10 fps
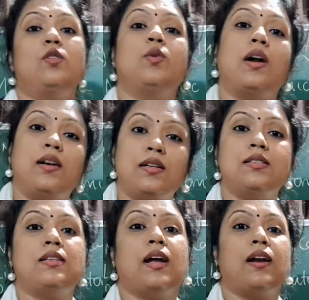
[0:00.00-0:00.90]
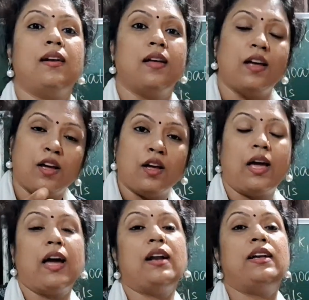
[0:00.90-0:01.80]
to understand
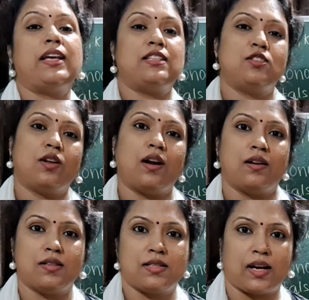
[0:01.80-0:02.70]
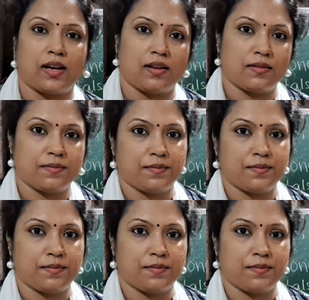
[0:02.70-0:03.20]
and test your understanding.